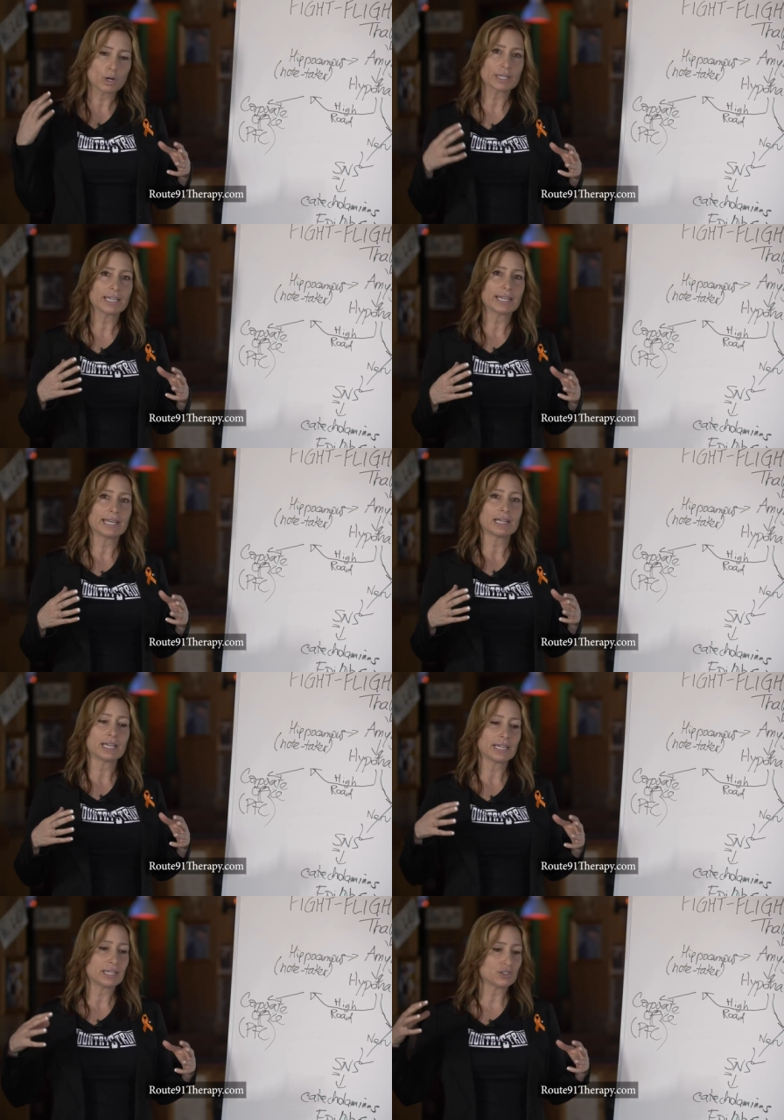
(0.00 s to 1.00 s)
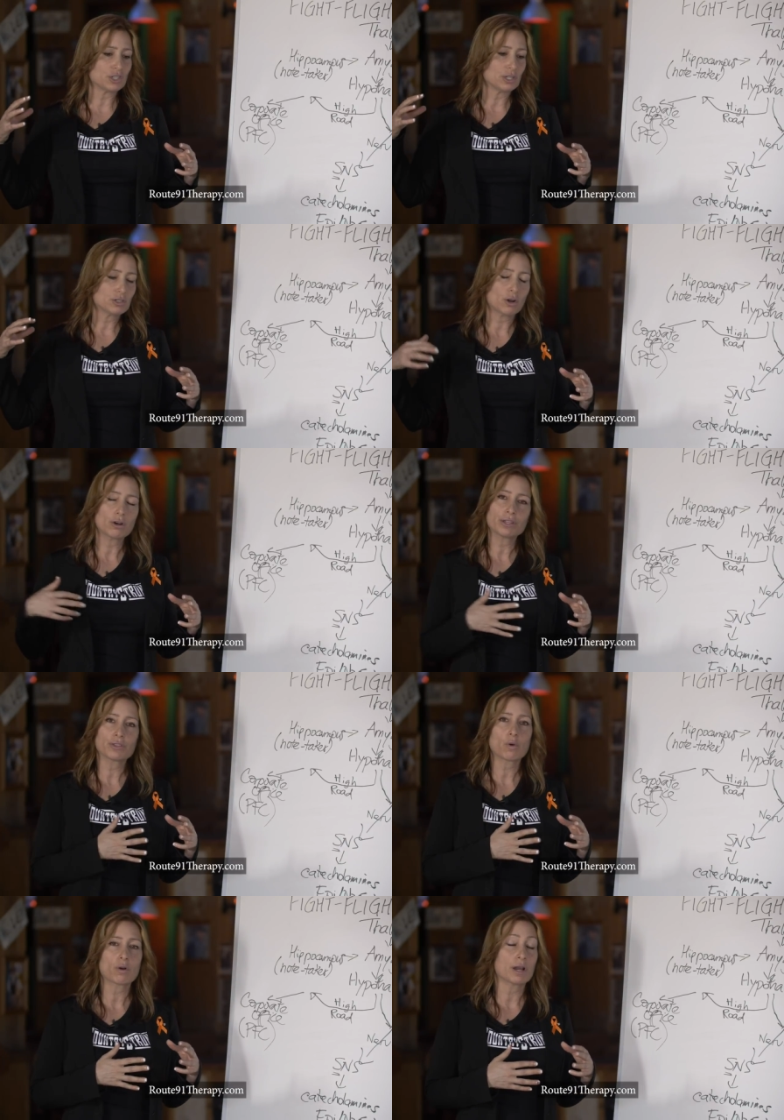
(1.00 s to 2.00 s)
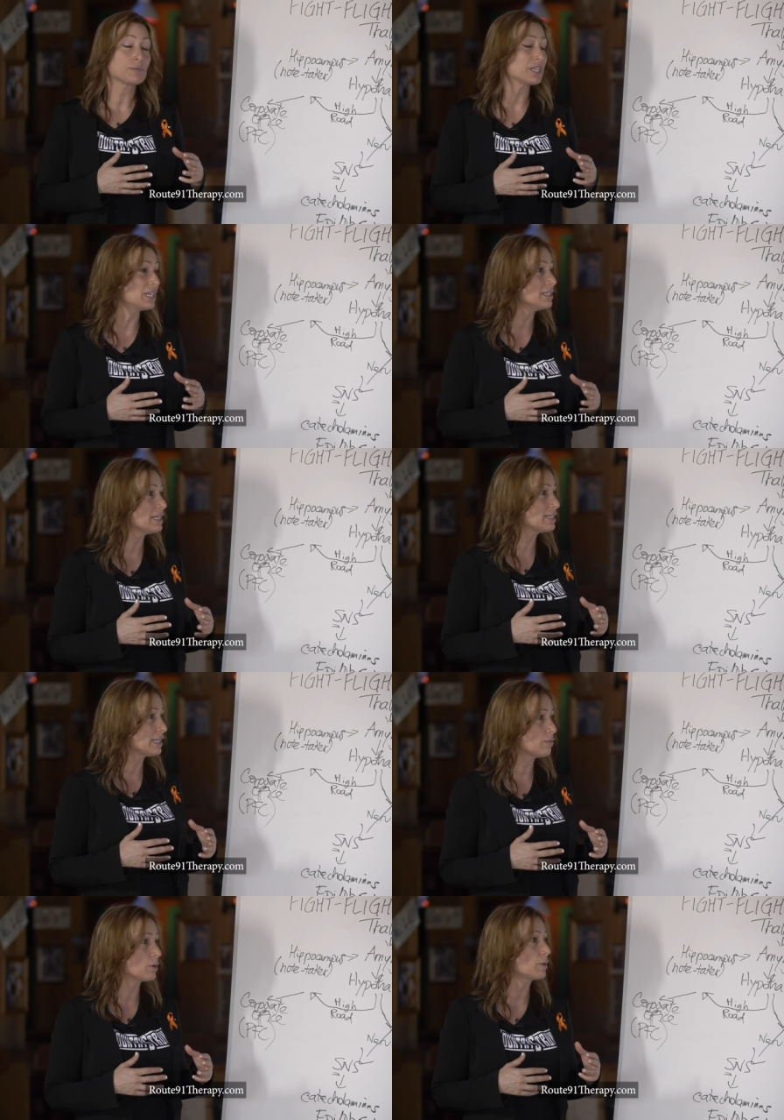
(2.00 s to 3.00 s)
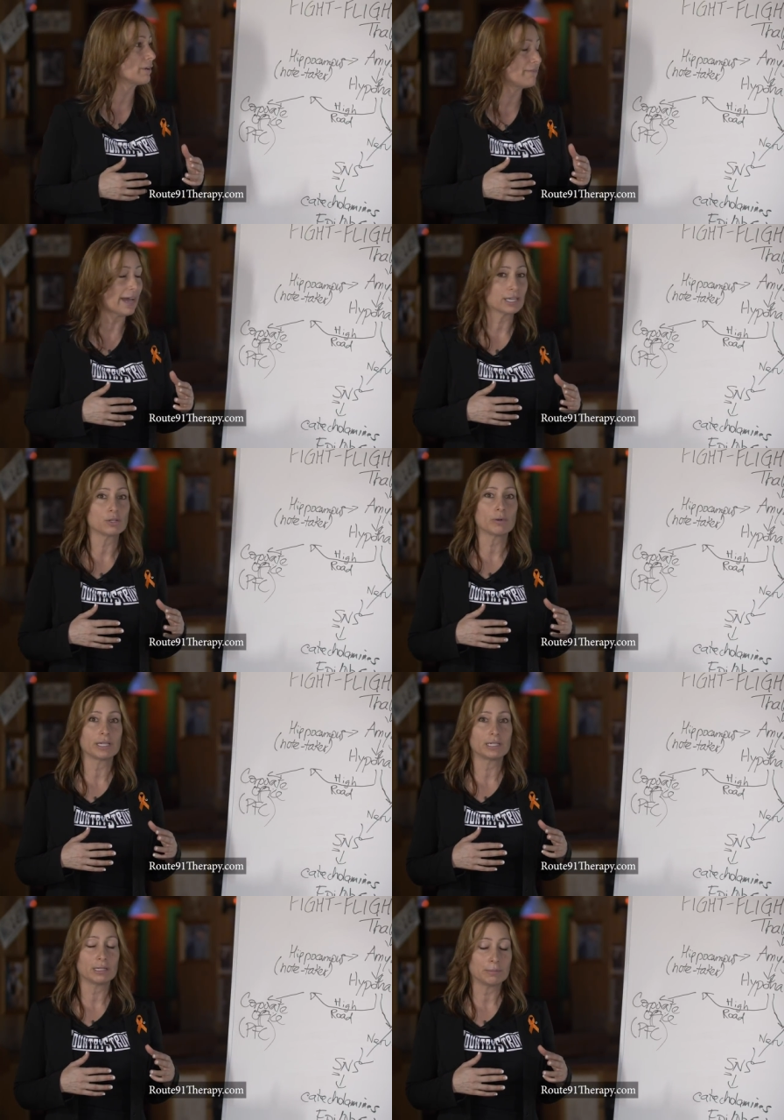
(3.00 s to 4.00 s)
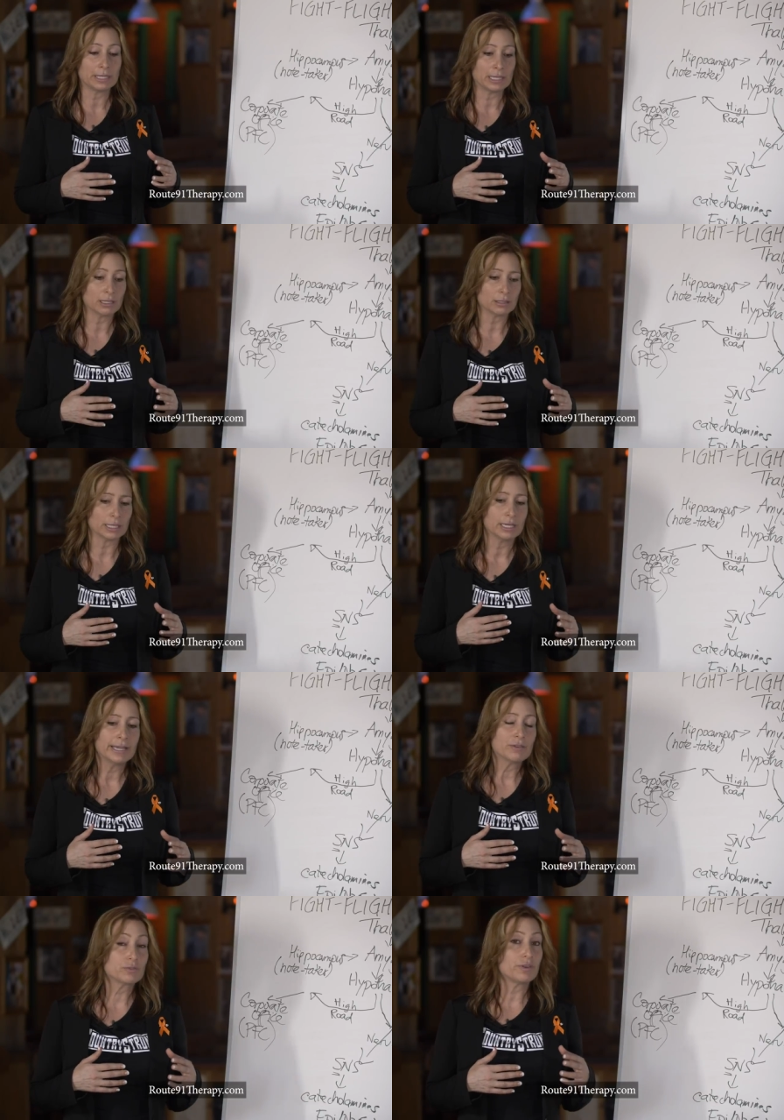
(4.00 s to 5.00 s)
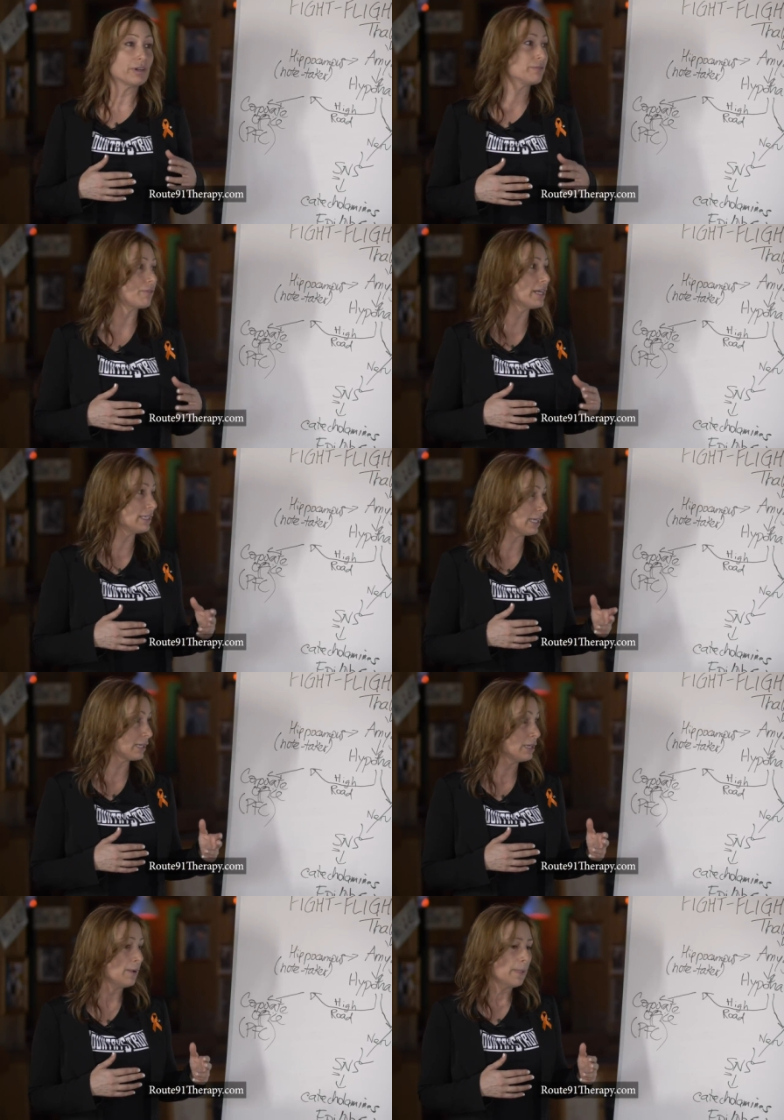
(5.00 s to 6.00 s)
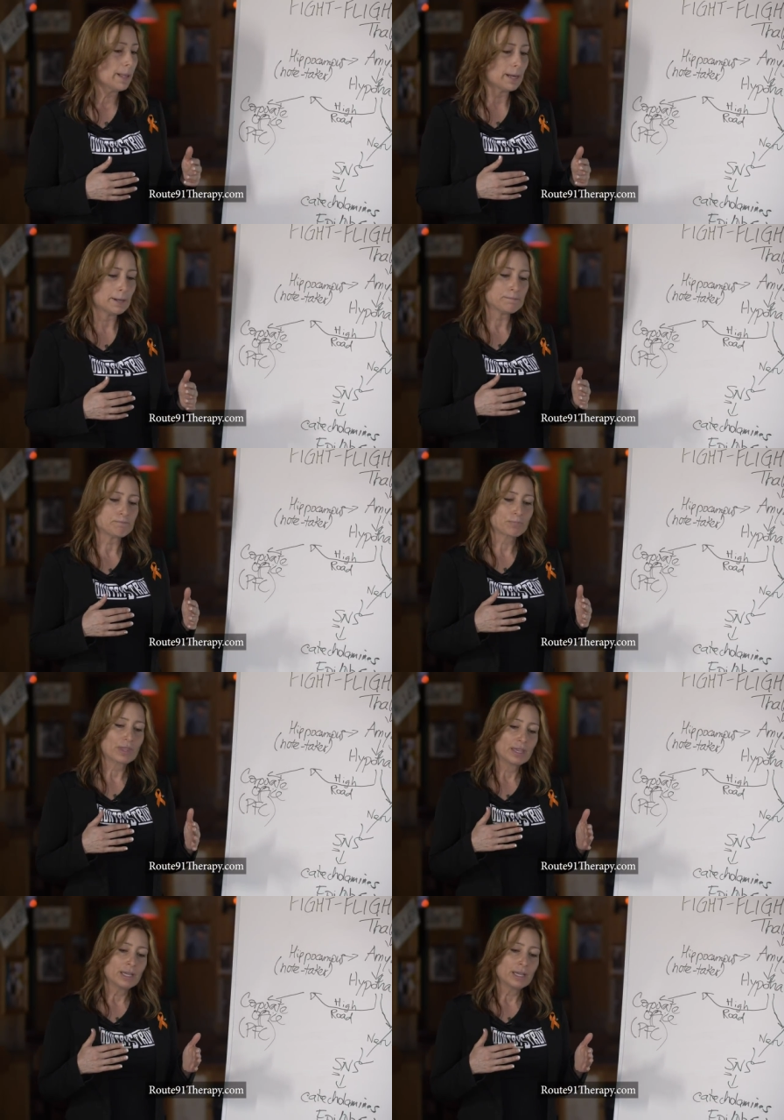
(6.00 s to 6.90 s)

working at NIH, turning the corner. I was in DC. We were evacuated immediately. It was very frightening. Um,